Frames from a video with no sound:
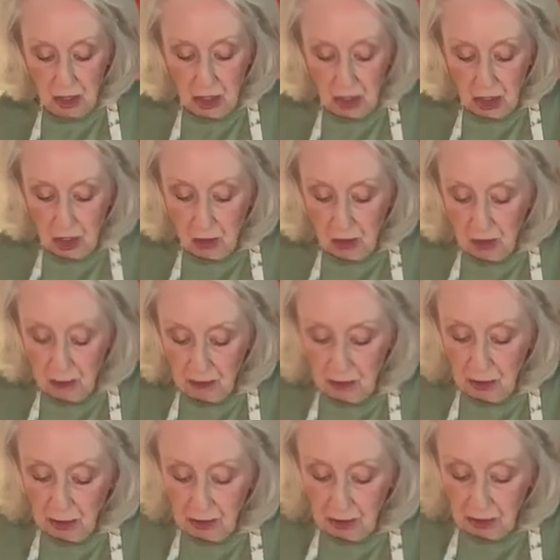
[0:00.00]
You can
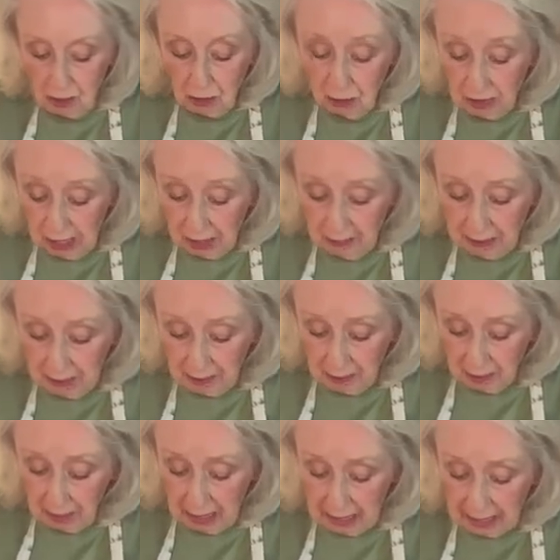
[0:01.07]
put a red
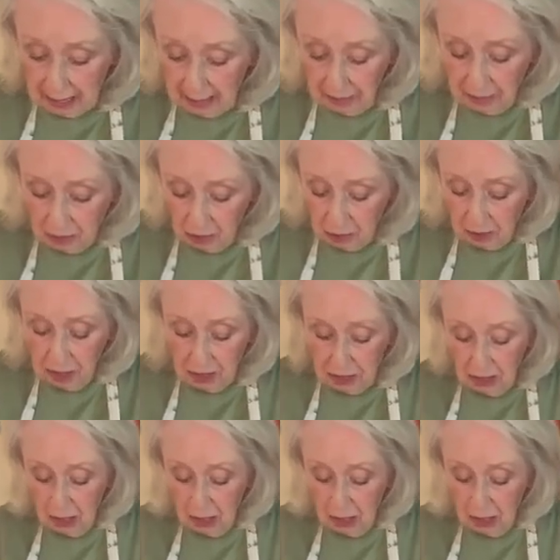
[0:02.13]
pepper like I'm doing.